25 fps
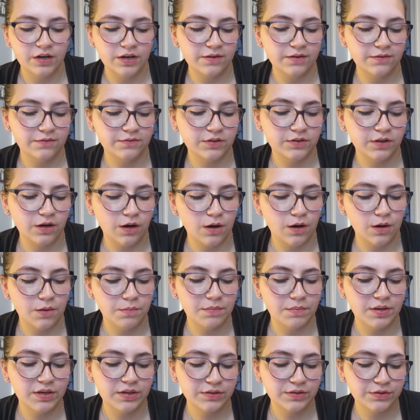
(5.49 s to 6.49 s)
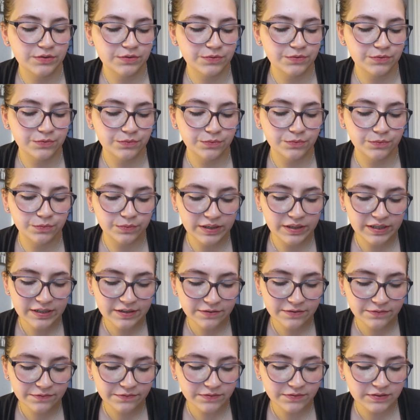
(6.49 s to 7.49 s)
of Tom
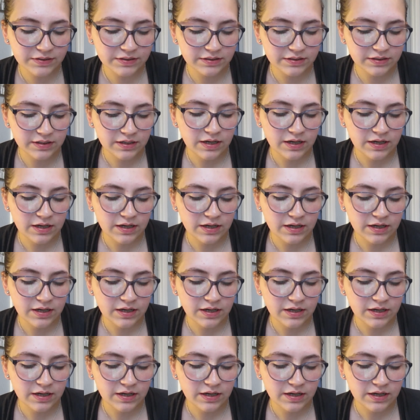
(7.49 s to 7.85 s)
Swift.